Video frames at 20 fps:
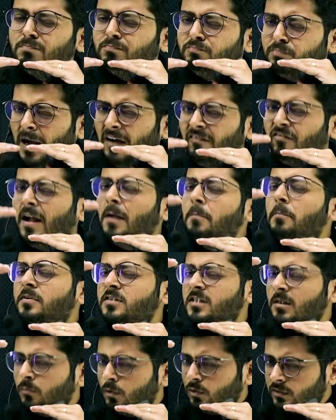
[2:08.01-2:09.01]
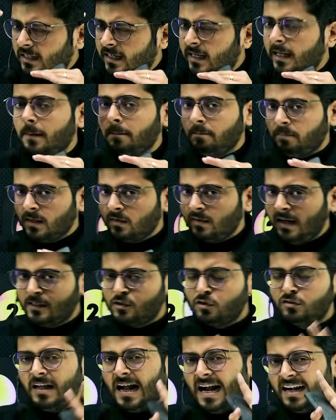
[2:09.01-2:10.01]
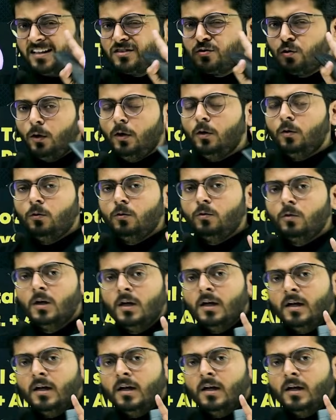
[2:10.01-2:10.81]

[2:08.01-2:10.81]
5% uh, more than him right so that is going to